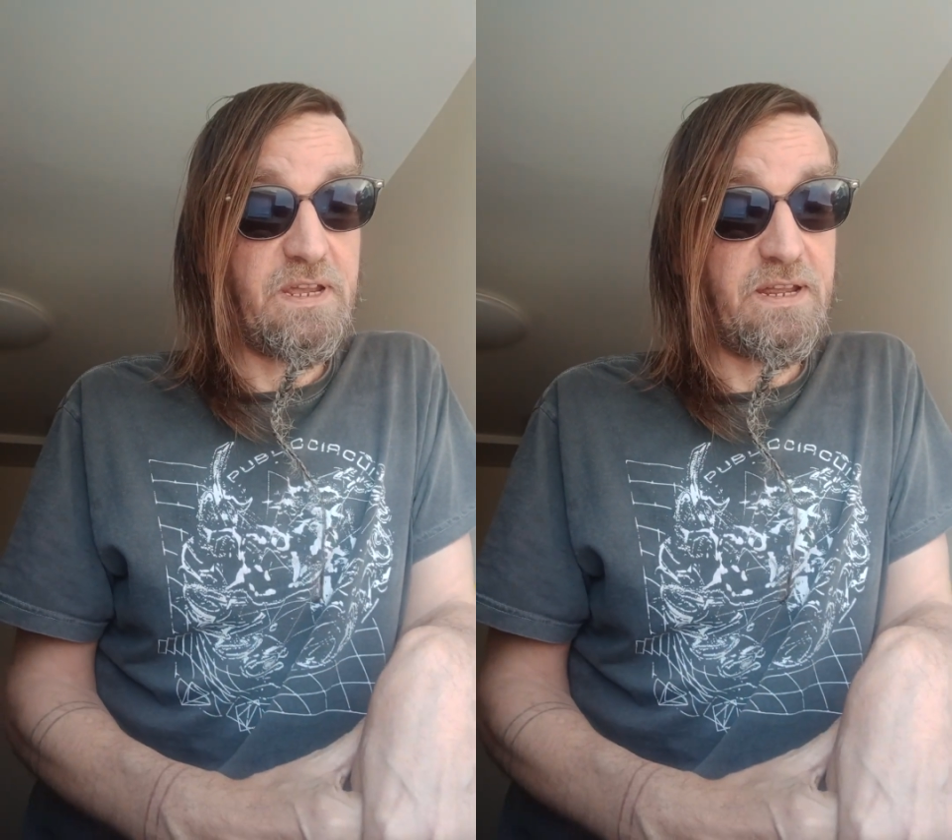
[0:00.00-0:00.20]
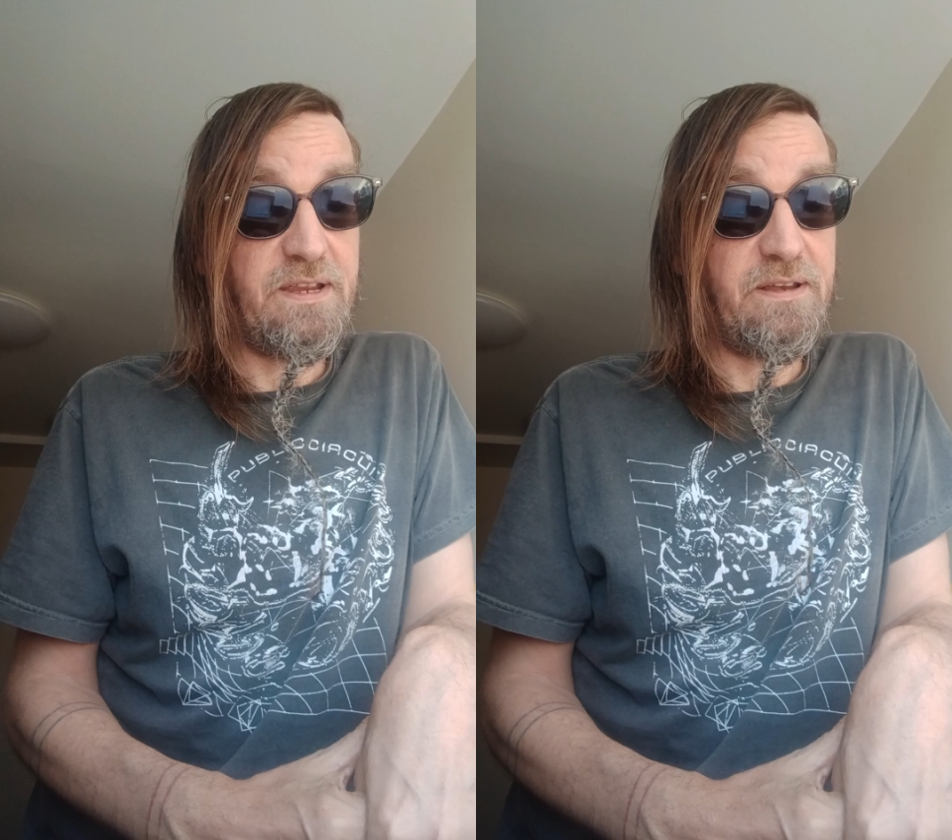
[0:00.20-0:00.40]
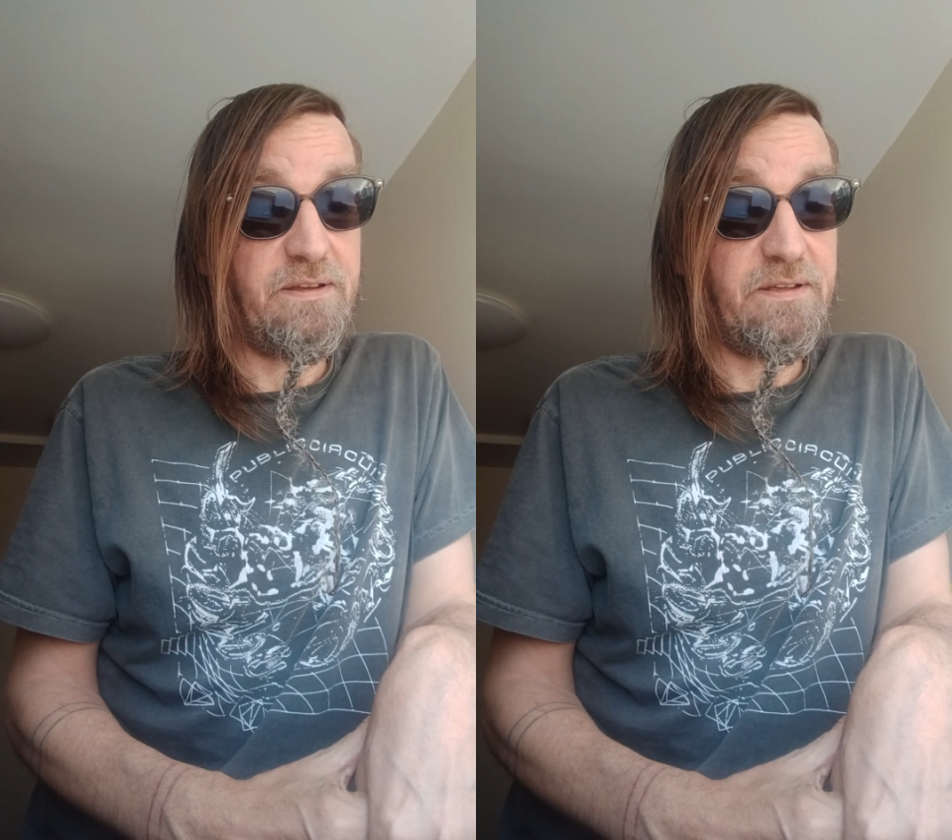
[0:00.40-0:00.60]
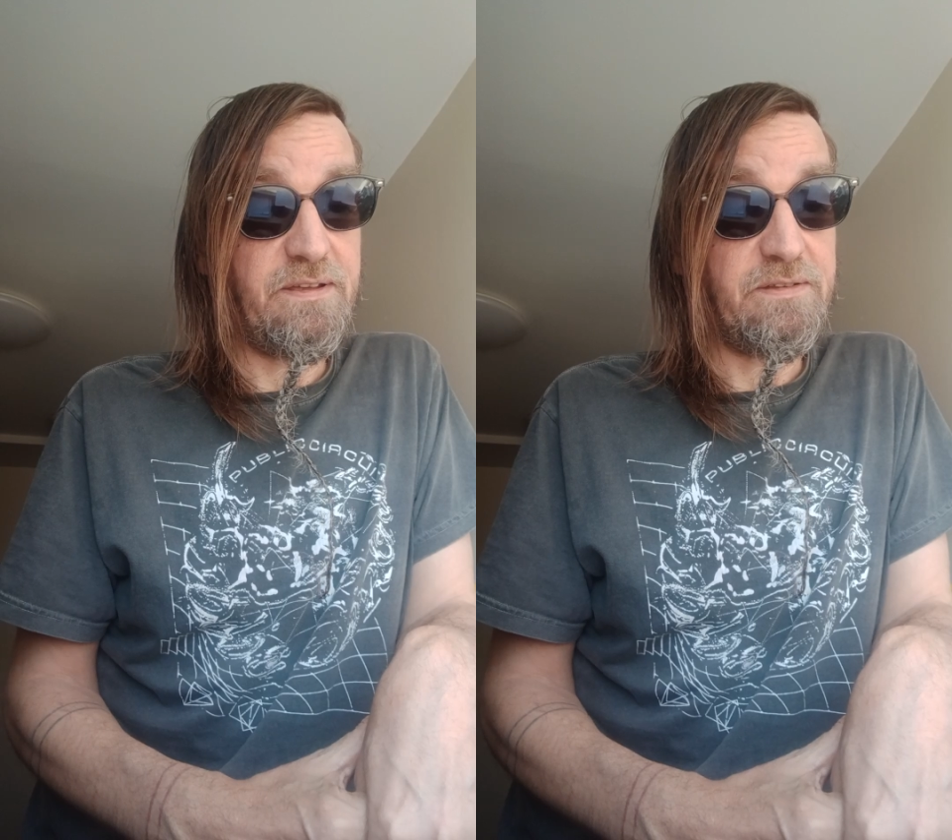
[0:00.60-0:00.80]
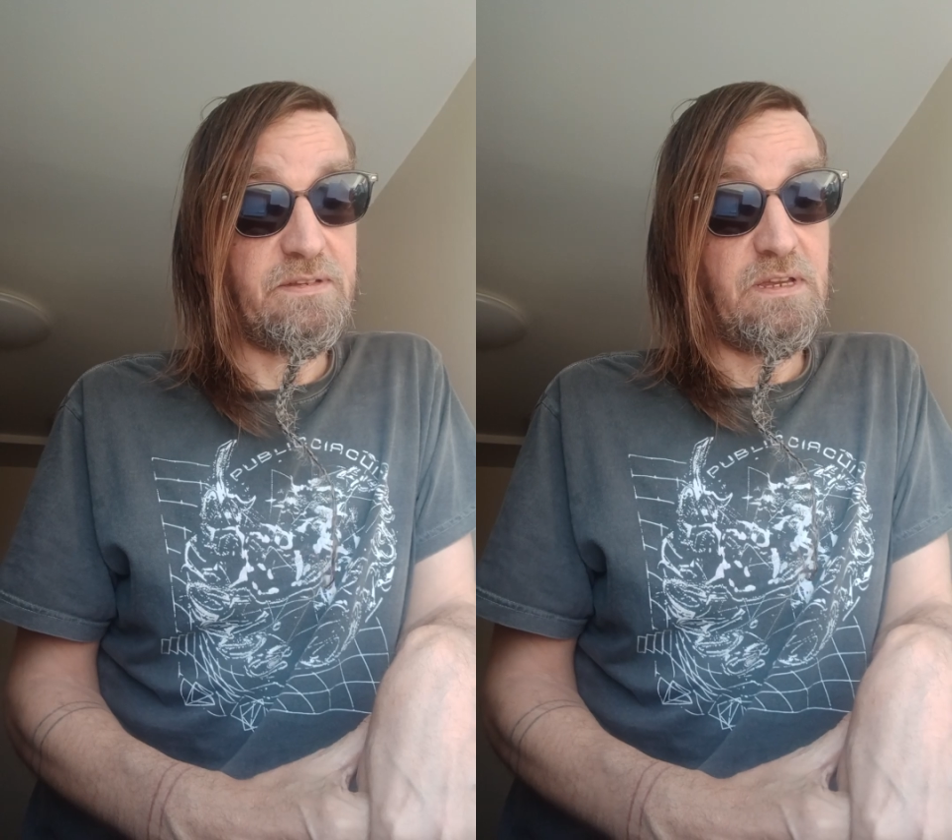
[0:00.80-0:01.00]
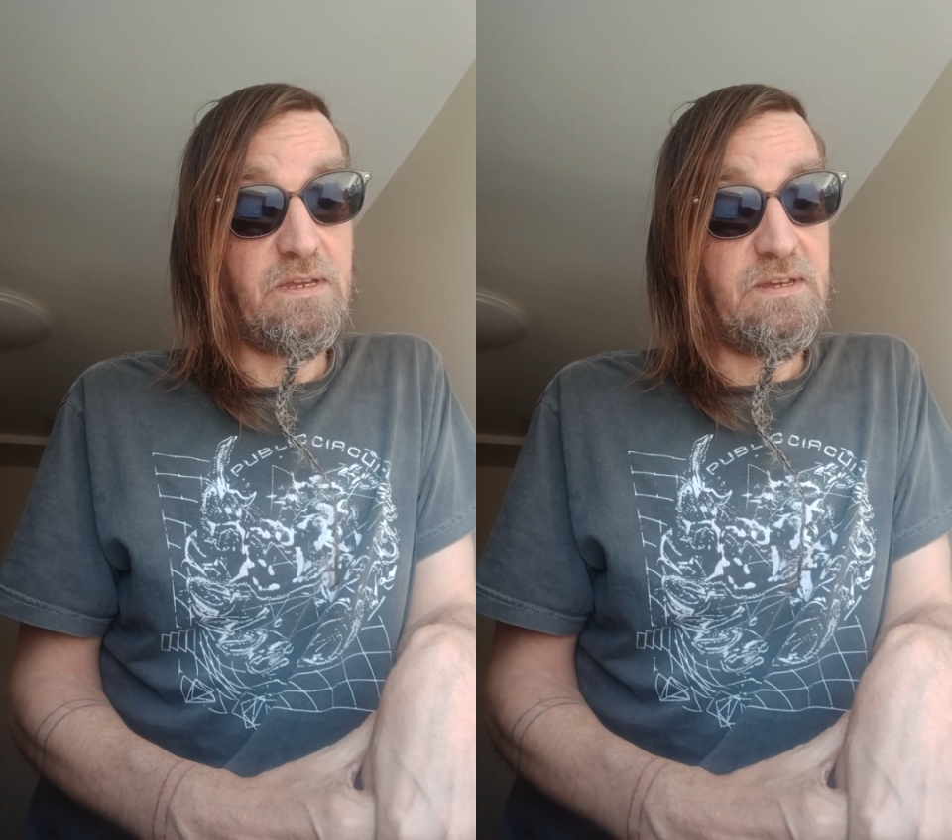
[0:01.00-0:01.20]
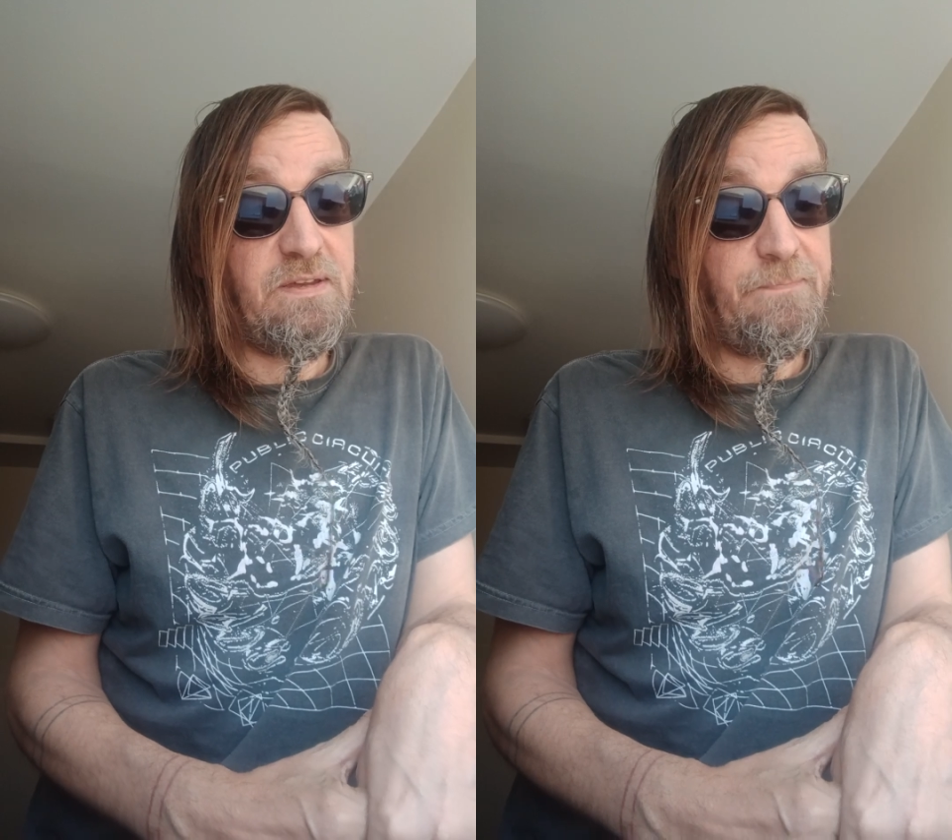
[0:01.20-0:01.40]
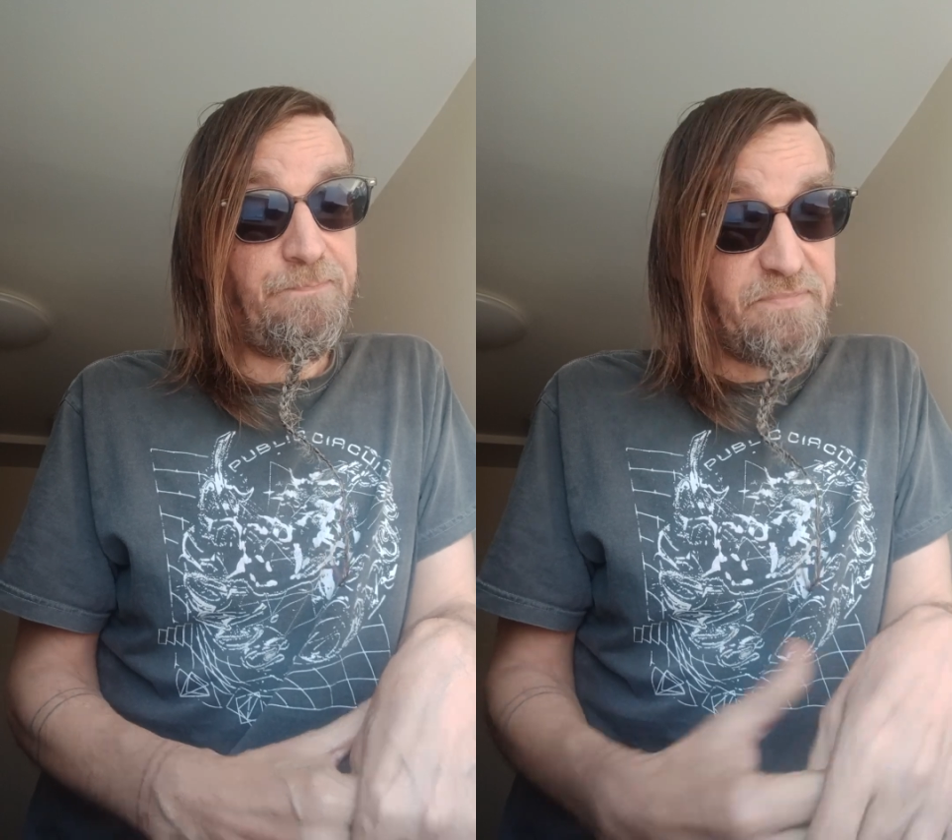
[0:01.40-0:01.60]
And
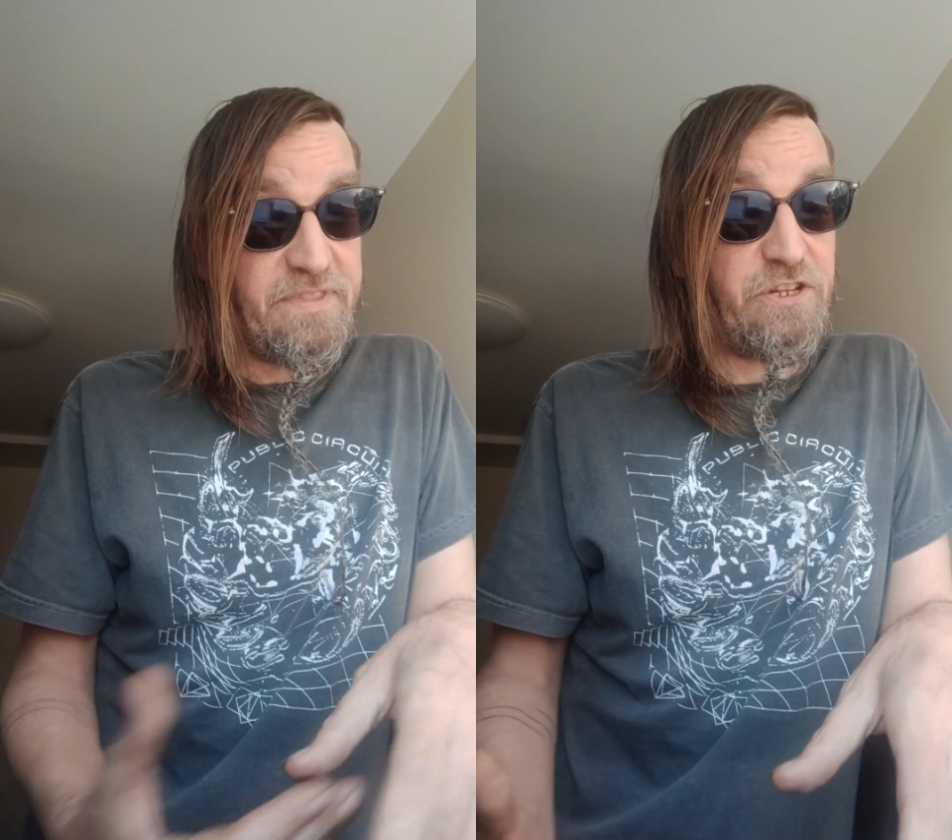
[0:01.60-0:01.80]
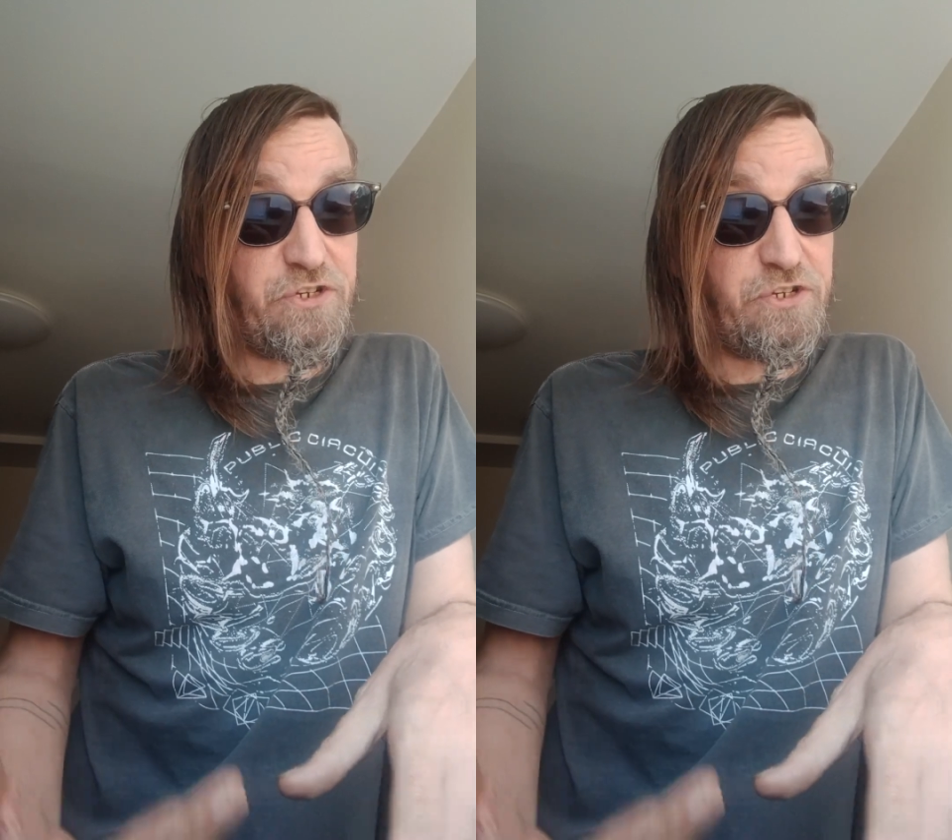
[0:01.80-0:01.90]
they